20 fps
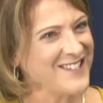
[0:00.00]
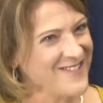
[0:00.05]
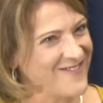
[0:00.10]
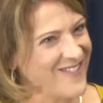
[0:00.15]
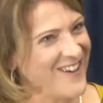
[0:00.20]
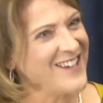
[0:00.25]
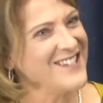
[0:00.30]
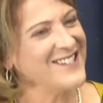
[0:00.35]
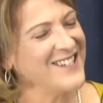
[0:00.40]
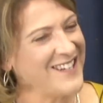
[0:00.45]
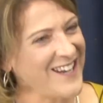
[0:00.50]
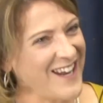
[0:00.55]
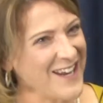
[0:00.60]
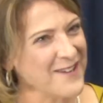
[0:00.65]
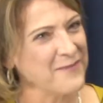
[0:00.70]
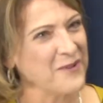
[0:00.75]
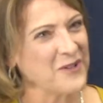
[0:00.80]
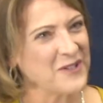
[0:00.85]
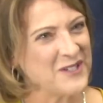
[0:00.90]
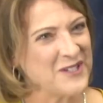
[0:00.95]
she wasn't
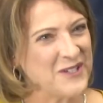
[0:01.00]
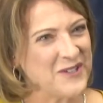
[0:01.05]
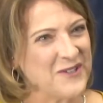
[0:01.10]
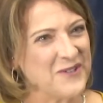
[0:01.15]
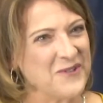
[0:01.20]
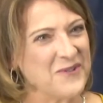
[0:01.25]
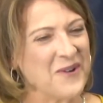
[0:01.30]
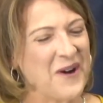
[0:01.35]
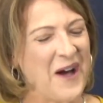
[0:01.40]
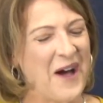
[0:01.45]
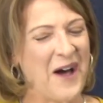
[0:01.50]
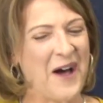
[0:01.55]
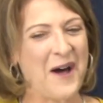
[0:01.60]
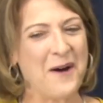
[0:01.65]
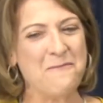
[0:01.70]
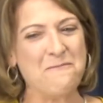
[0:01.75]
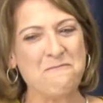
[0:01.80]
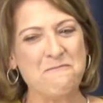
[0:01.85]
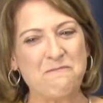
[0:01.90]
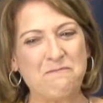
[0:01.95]
able to
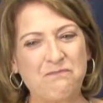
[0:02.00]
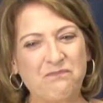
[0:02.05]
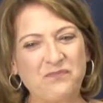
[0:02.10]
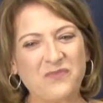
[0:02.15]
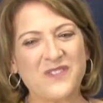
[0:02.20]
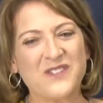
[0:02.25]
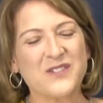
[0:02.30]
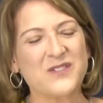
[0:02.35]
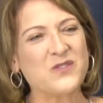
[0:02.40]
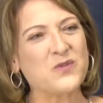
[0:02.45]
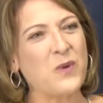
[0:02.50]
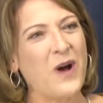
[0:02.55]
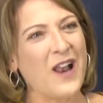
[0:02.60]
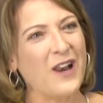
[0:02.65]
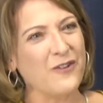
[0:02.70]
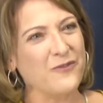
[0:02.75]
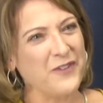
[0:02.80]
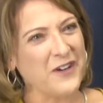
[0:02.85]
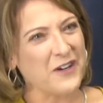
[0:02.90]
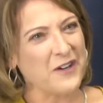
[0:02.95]
um, to
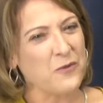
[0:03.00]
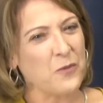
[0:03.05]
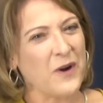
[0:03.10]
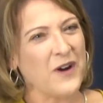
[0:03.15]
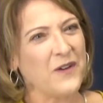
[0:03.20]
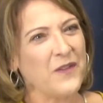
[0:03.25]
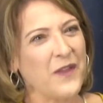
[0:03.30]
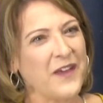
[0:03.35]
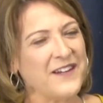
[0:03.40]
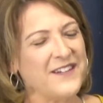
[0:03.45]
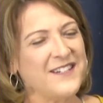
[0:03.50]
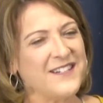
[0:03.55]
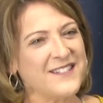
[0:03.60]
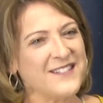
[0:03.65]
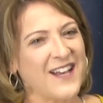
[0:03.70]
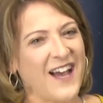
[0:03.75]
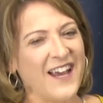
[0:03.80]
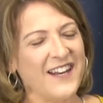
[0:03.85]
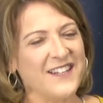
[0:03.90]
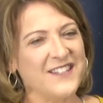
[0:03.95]
swallow very well, they
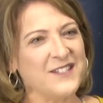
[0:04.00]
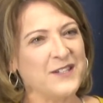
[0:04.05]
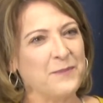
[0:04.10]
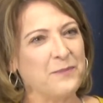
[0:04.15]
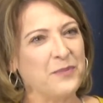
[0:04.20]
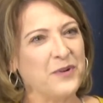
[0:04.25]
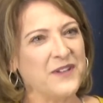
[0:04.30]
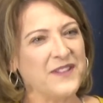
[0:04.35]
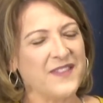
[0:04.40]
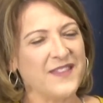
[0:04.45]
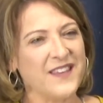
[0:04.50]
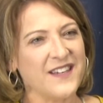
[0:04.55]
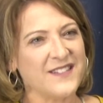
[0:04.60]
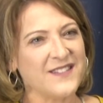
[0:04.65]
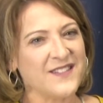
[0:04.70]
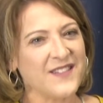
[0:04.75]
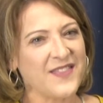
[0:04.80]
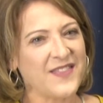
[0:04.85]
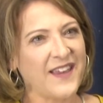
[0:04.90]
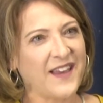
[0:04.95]
decided mm to put
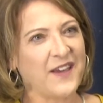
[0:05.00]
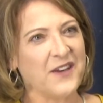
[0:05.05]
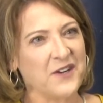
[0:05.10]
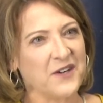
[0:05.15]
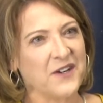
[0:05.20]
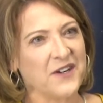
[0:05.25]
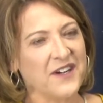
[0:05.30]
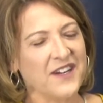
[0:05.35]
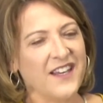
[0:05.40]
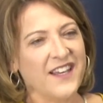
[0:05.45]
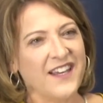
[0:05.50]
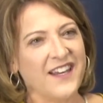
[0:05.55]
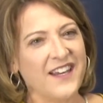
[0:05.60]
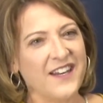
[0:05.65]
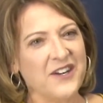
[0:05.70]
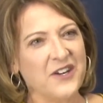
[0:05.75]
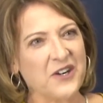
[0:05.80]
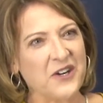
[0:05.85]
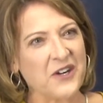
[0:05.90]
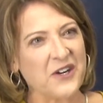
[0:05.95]
this thickener
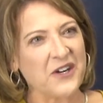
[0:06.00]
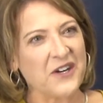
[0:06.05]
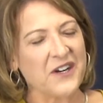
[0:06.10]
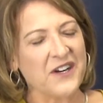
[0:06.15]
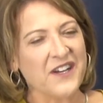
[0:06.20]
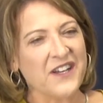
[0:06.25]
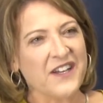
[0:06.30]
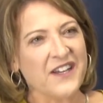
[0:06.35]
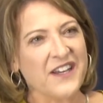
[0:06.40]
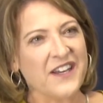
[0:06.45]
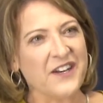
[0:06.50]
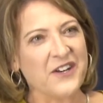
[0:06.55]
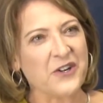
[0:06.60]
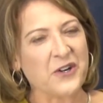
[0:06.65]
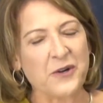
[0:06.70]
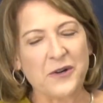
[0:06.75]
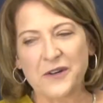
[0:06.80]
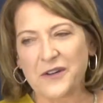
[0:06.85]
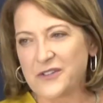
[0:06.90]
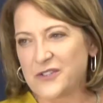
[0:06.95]
in her mm in
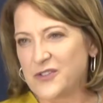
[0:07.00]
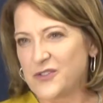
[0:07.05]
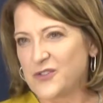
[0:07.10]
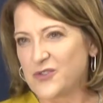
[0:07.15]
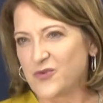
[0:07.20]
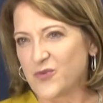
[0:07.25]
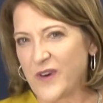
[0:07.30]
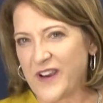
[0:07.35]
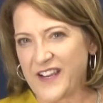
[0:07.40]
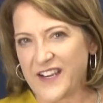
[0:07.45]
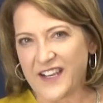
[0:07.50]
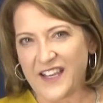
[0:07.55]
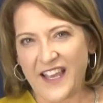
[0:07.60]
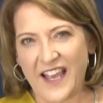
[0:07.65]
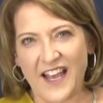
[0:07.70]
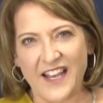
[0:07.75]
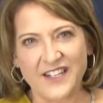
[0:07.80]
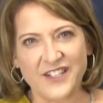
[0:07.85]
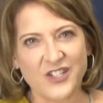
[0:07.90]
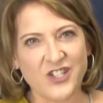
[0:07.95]
her drink,
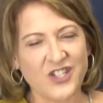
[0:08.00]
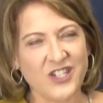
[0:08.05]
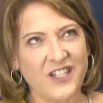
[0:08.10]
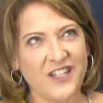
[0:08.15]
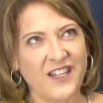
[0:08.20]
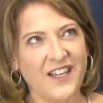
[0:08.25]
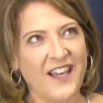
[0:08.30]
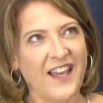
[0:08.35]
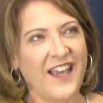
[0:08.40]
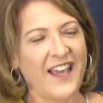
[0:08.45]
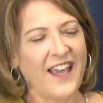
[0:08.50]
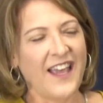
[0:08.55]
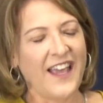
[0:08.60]
and she